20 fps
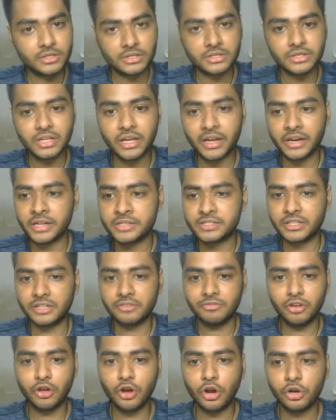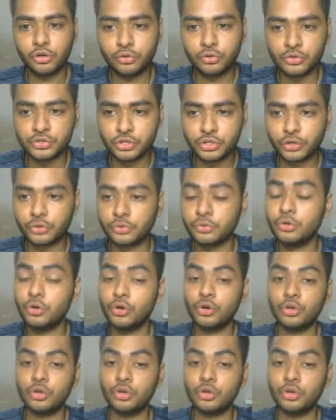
There, that's it. We got 202.